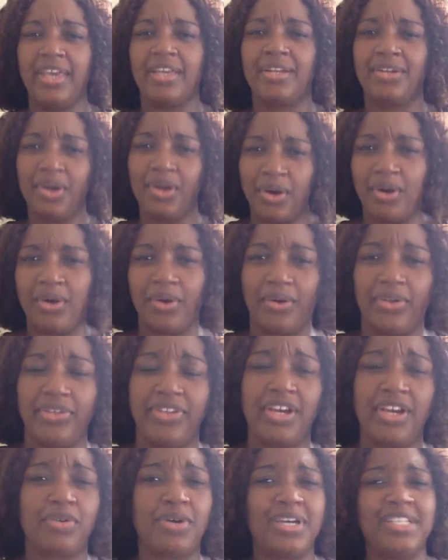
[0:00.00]
No,
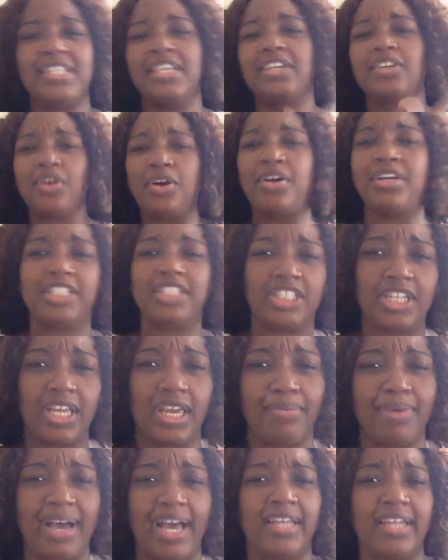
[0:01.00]
you're going to encourage
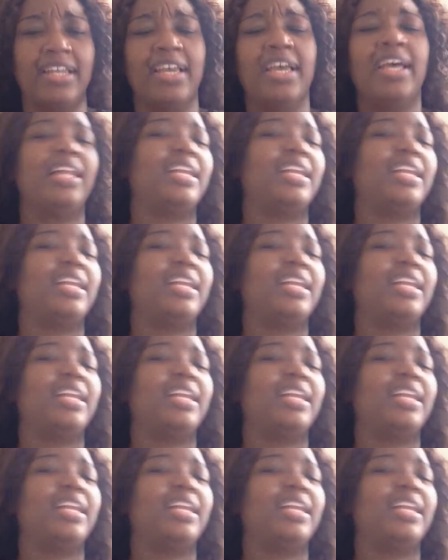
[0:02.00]
them and